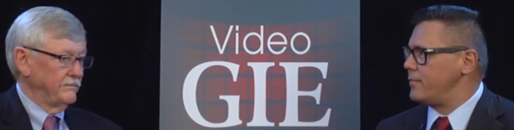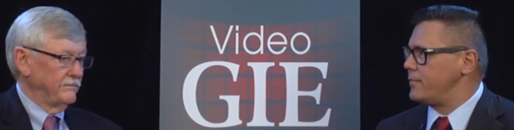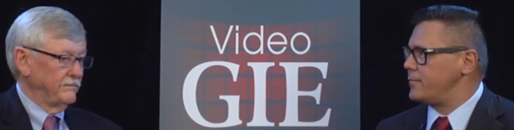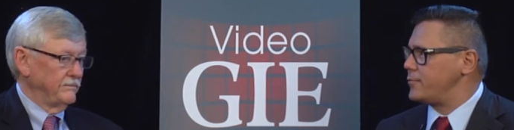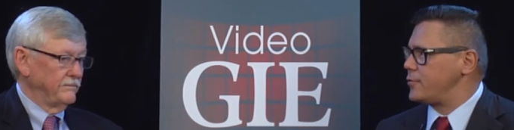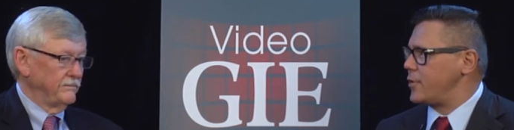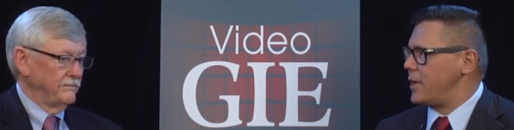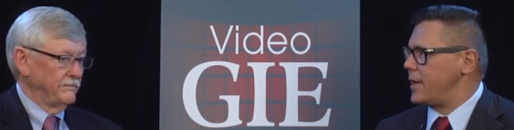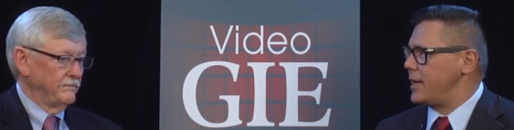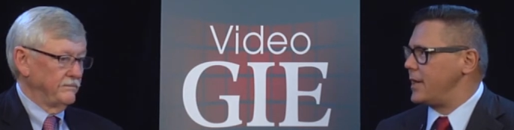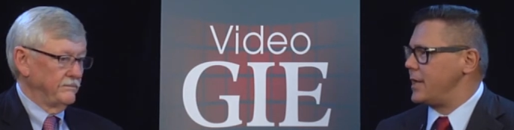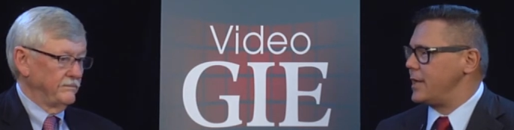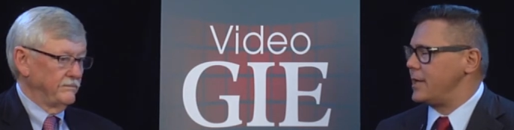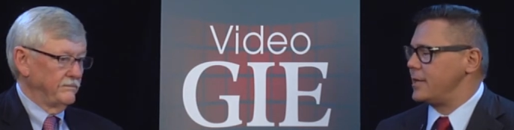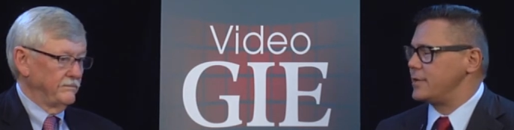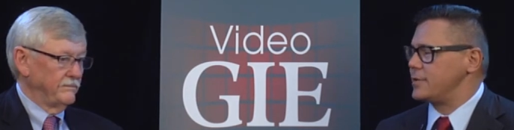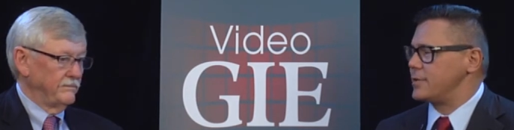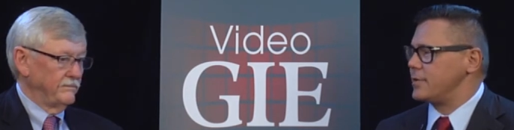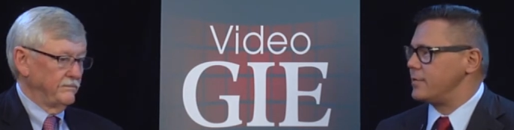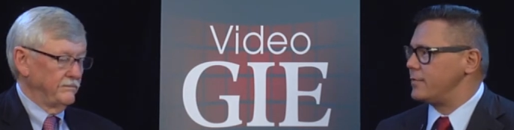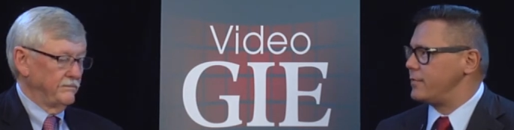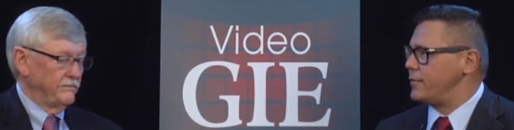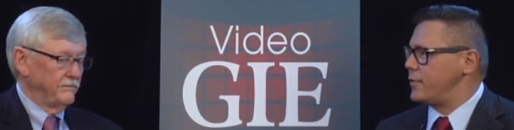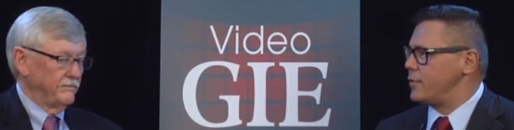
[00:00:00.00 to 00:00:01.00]
Speaker 1: trainees
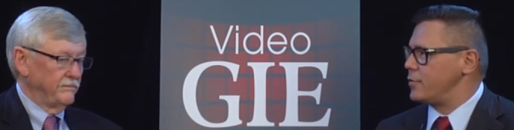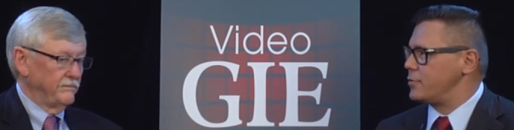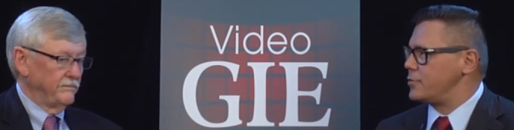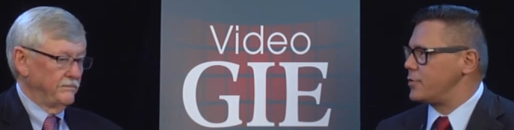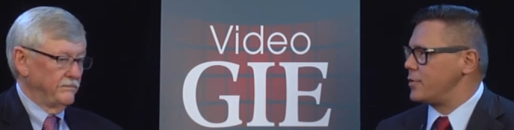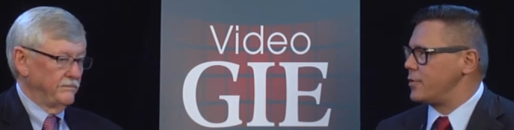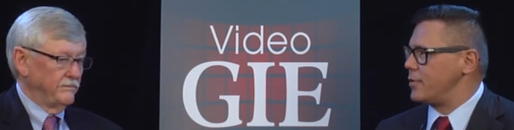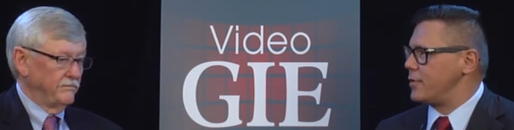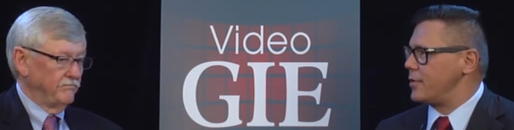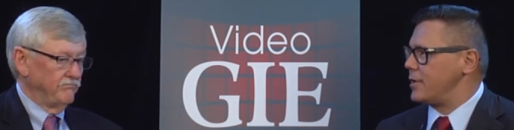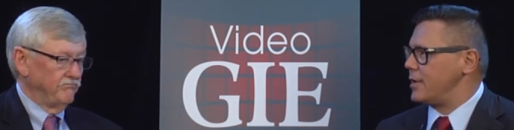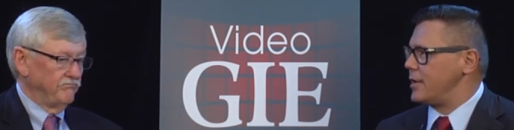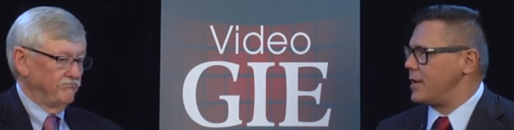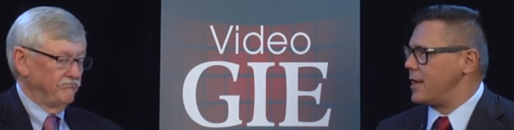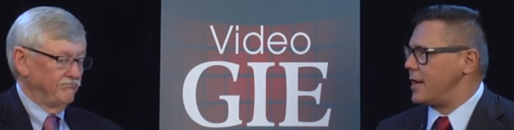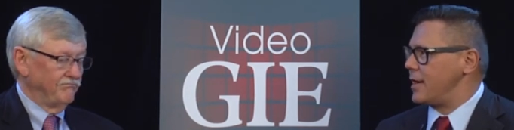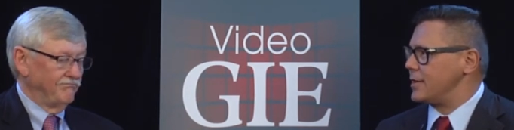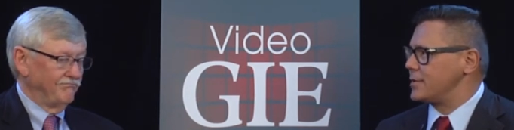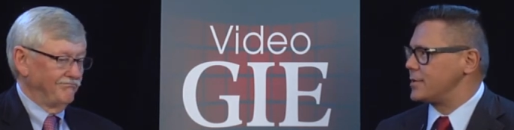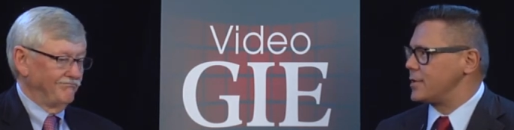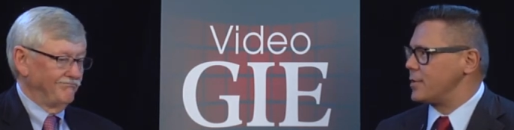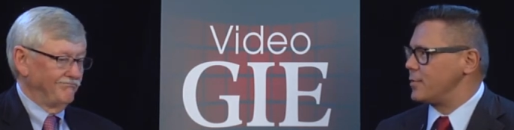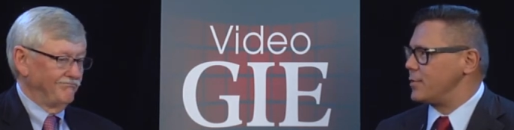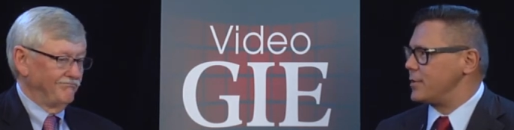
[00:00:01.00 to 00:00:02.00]
and future
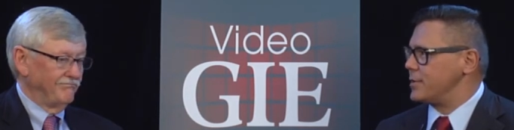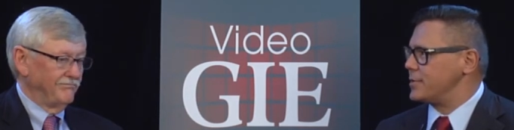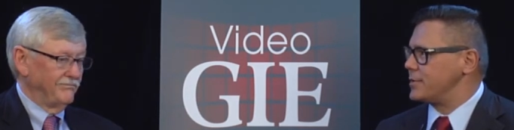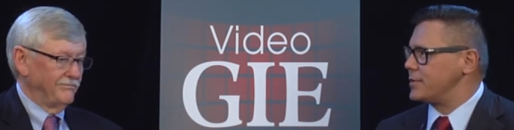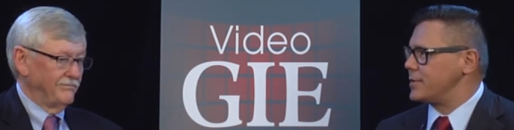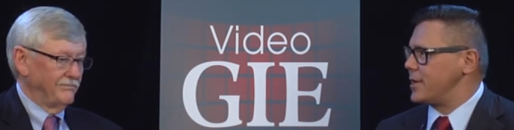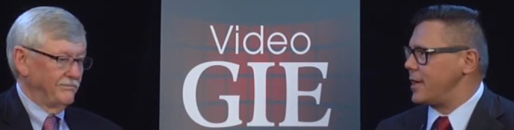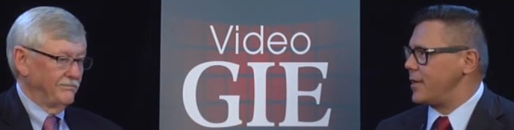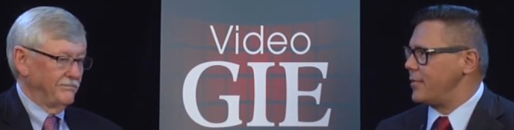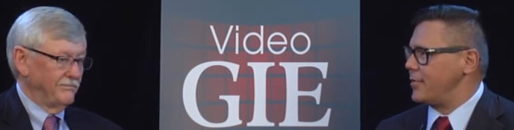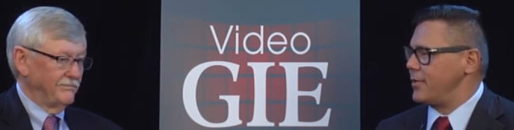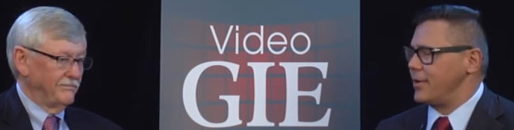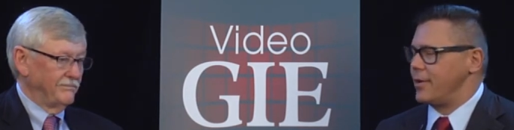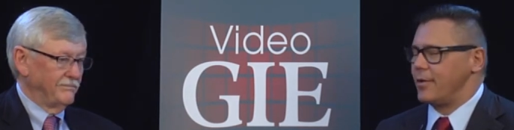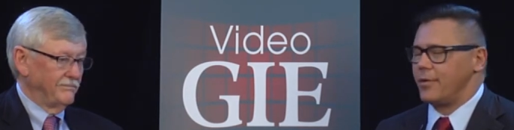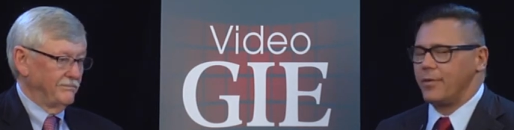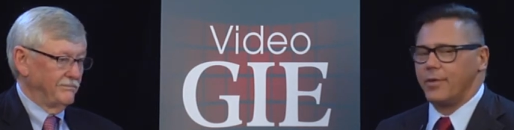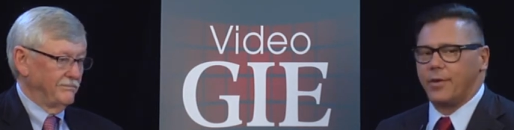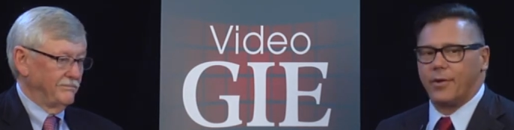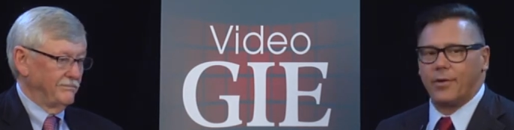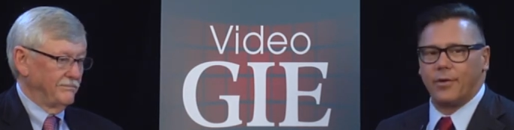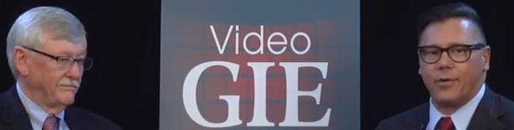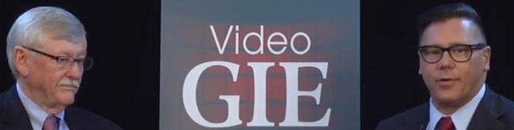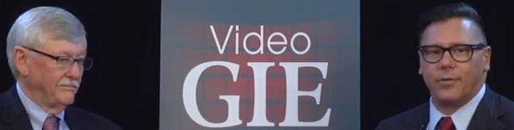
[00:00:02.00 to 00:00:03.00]
endoscopists out there
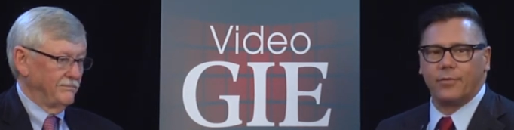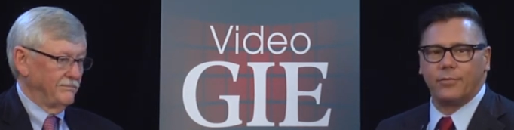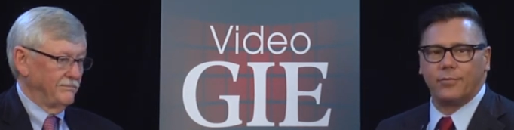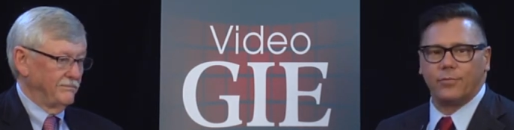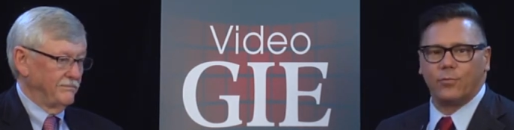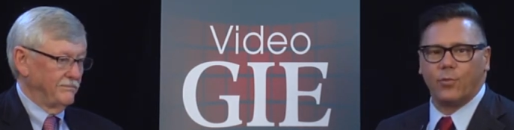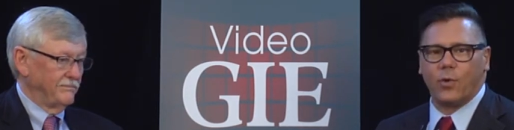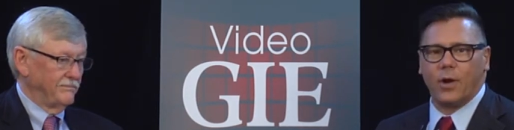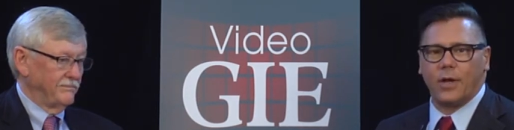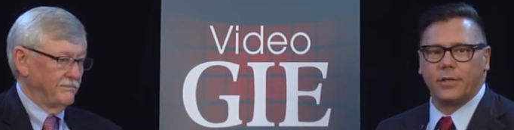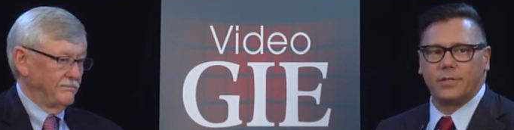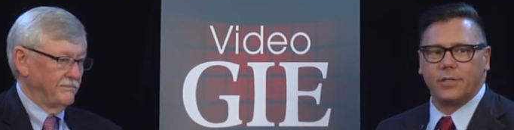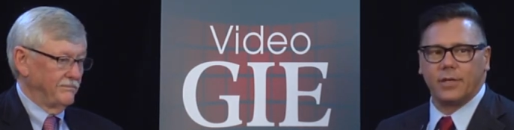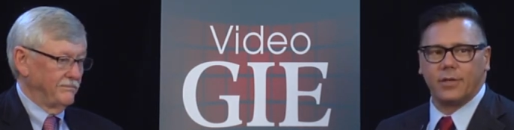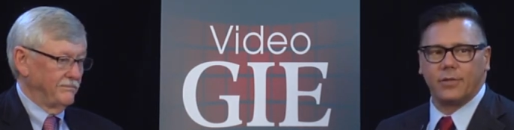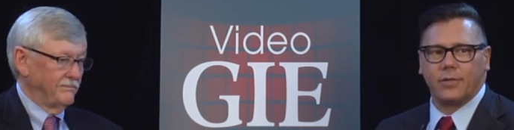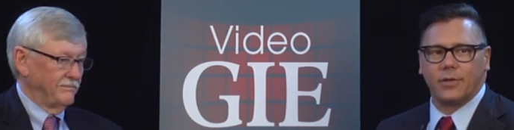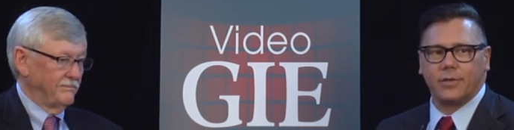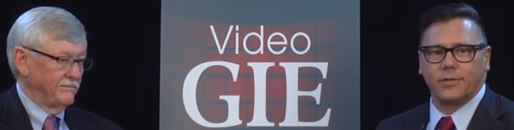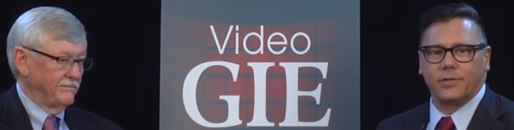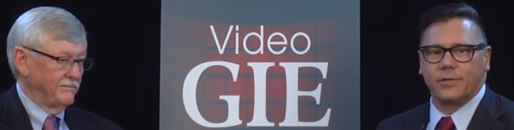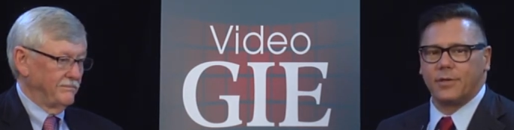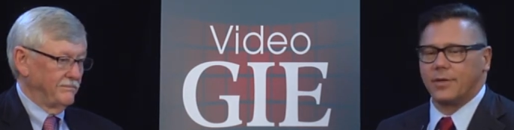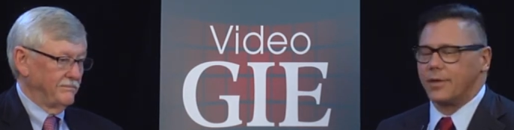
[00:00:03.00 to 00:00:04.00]
that are watching,
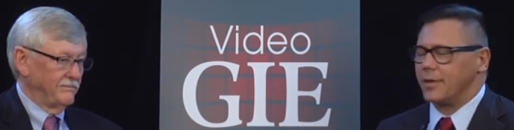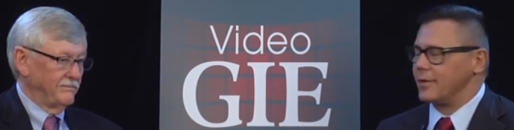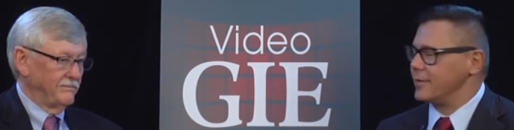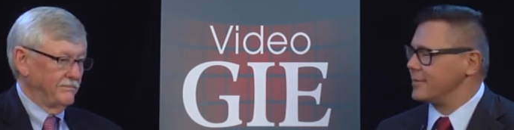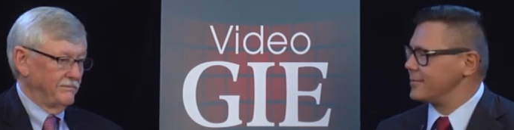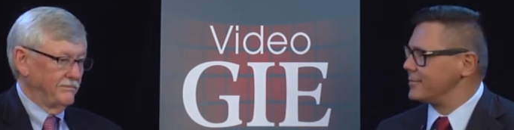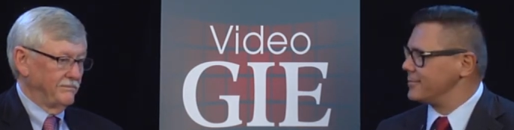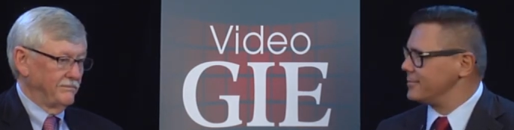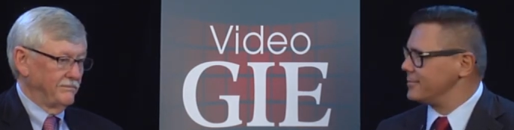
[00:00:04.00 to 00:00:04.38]
listening?